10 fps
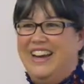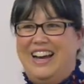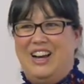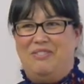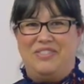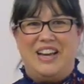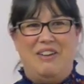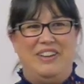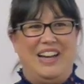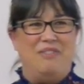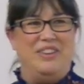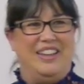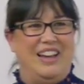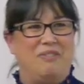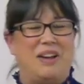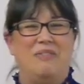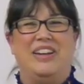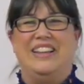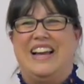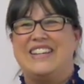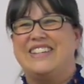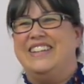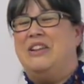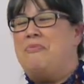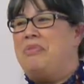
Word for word: um, coming up in the upcoming election.